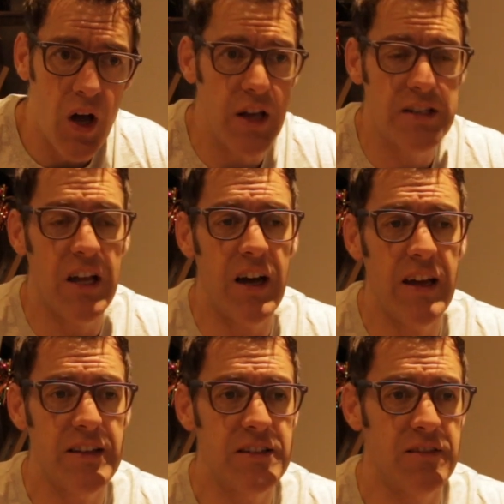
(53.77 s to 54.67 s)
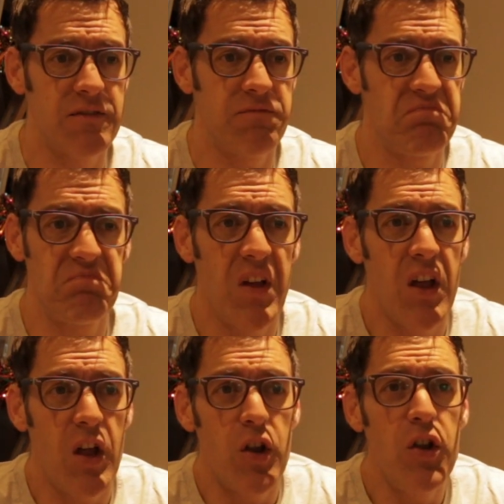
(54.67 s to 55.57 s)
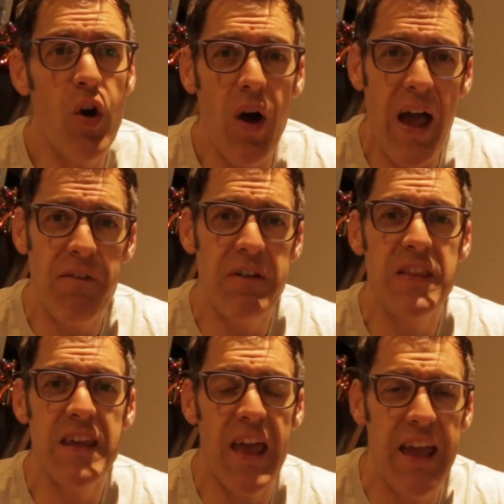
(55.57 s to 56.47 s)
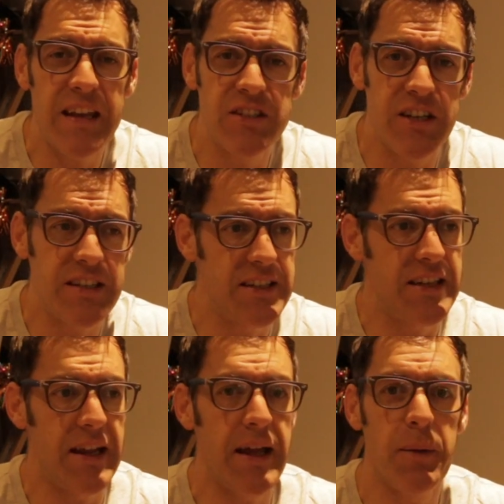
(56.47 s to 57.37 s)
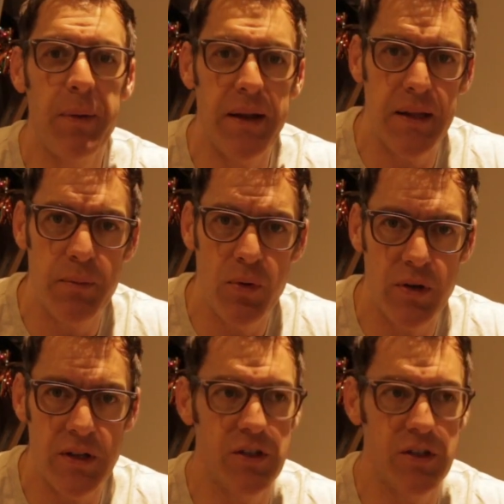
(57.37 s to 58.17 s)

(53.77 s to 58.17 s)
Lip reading: I started not having the energy to get out of bed in the morning,